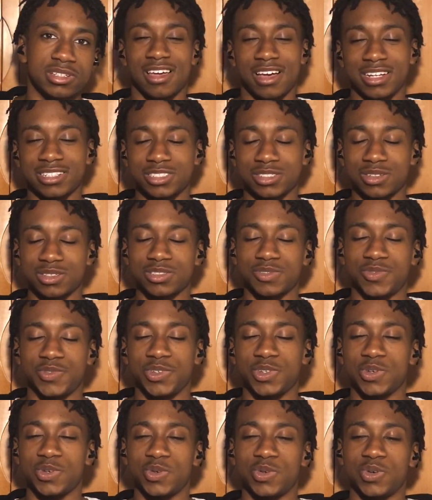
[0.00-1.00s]
I started to
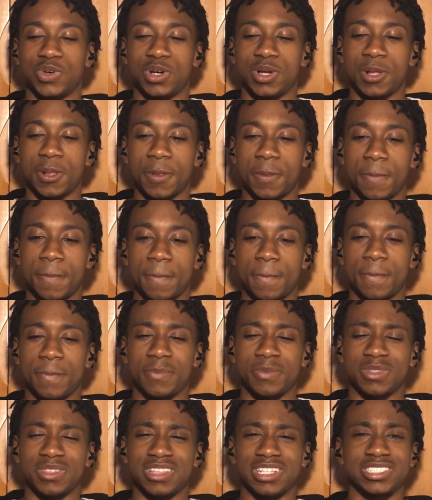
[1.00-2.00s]
feel
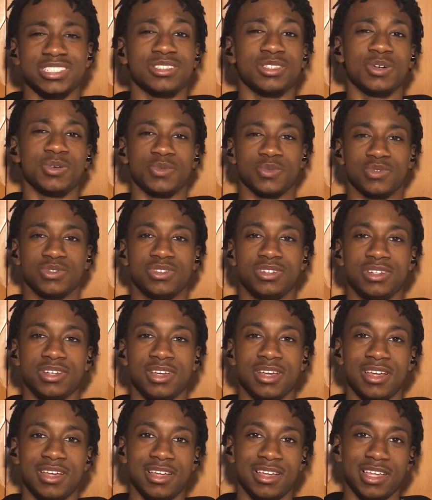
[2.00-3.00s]
less alone.
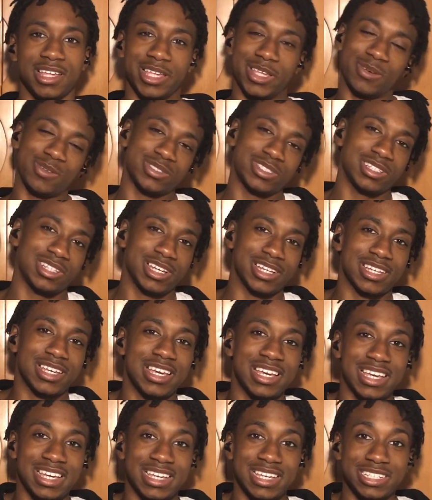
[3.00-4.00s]
It was like
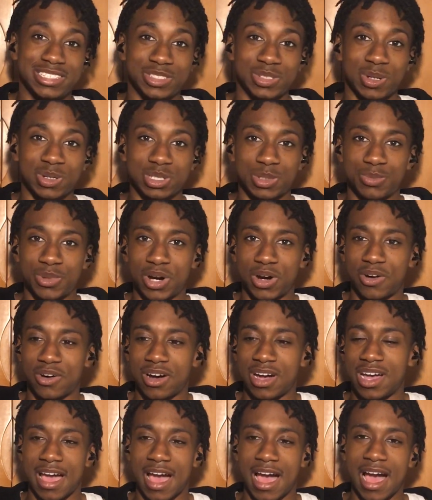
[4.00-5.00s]
he talked about
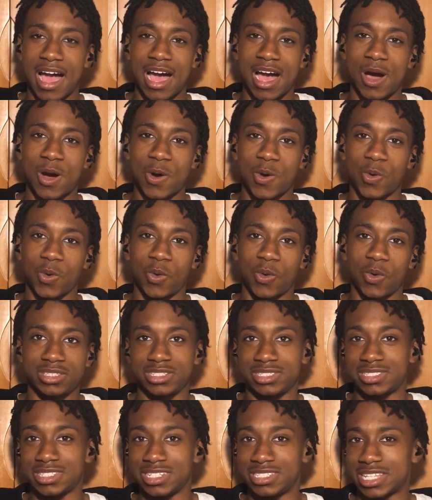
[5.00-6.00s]
how these
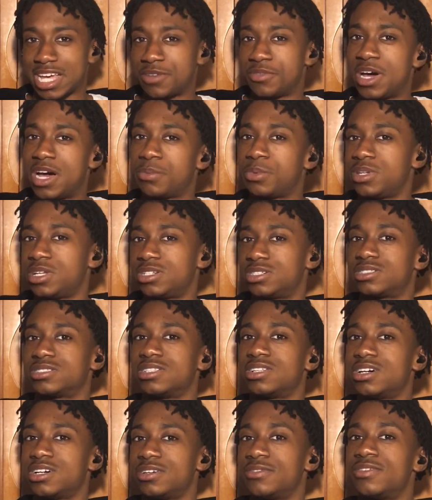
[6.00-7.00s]
things have happened in his
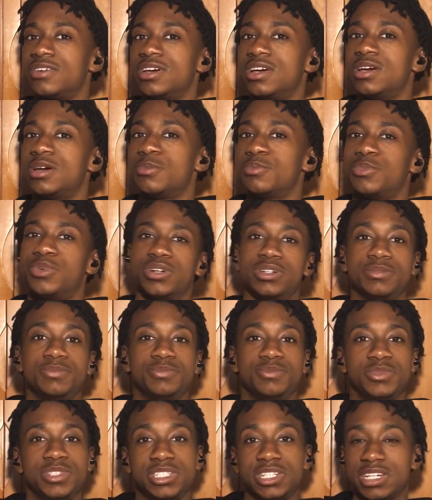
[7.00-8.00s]
life, but
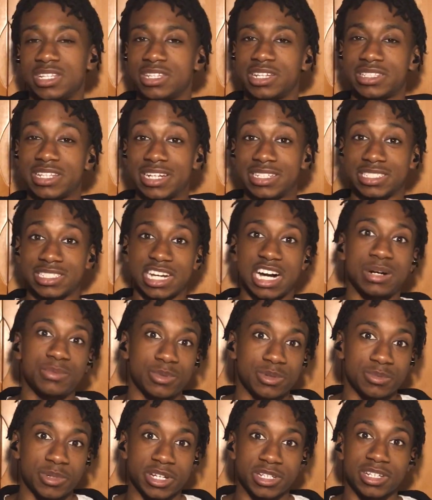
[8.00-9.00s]
he didn't let that stop
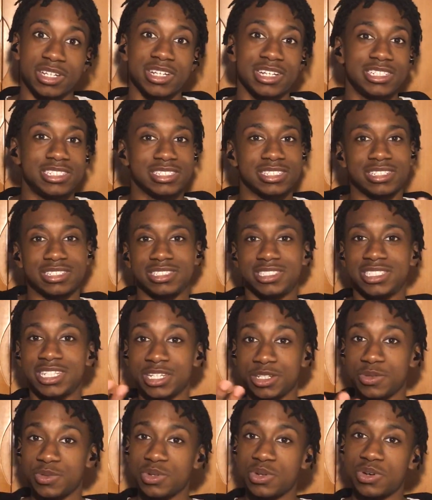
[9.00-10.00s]
him, man. He just
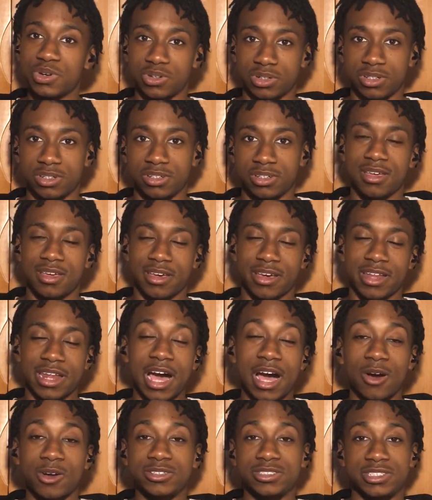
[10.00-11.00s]
continued on, and
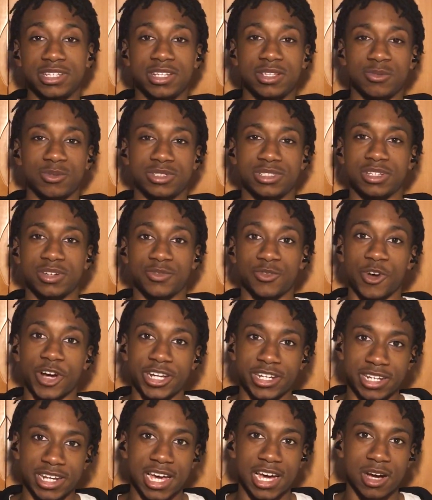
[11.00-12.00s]
how he's dealing with stuff right
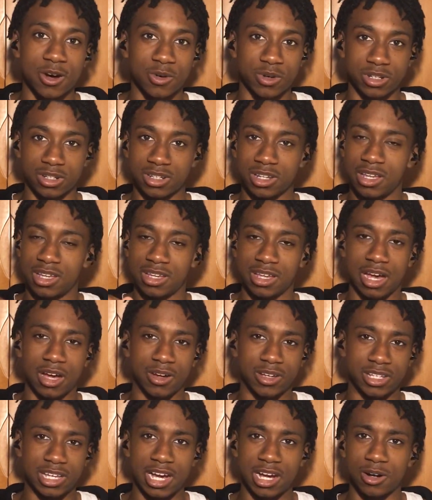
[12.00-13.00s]
now and how
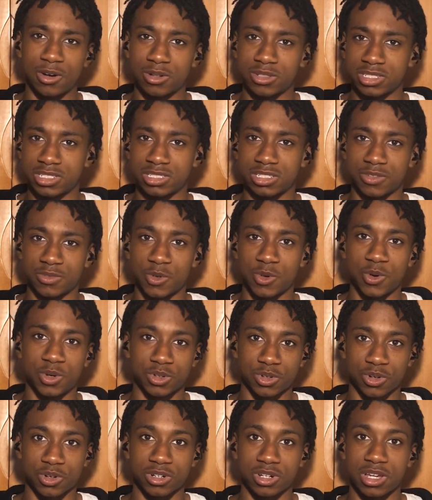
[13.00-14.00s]
he got all this stuff going
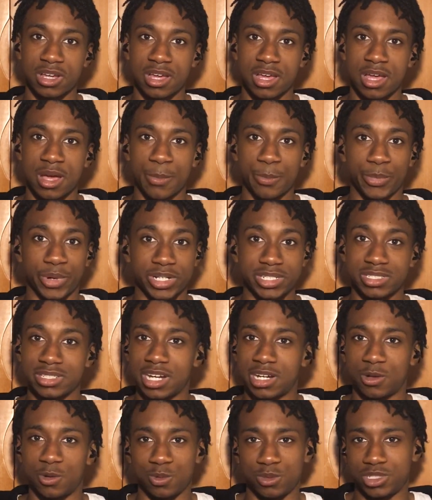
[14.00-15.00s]
on, but he's
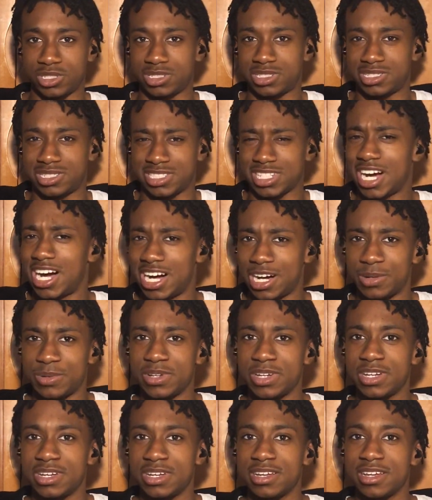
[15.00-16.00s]
not going to just stop
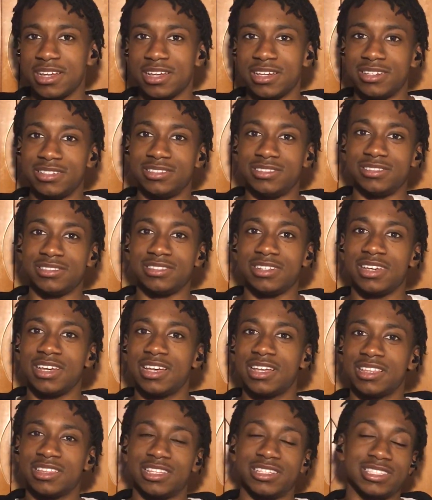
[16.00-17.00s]
and
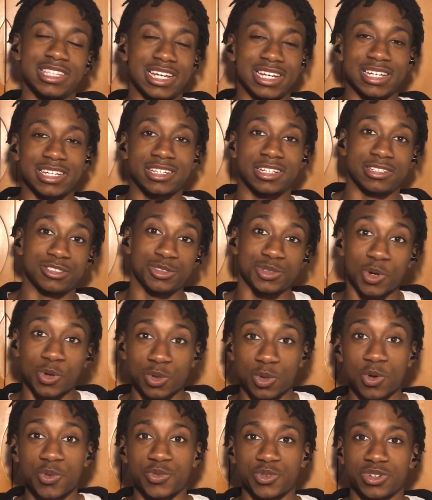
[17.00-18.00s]
let that control
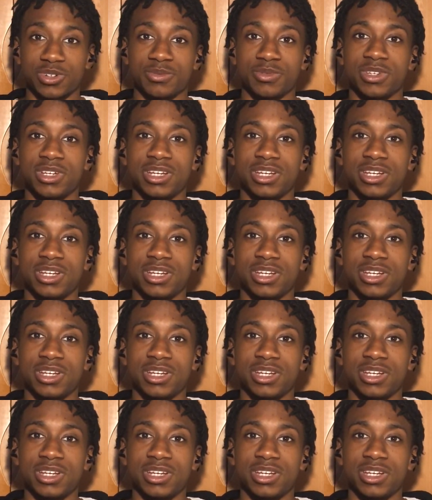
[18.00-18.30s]
over him.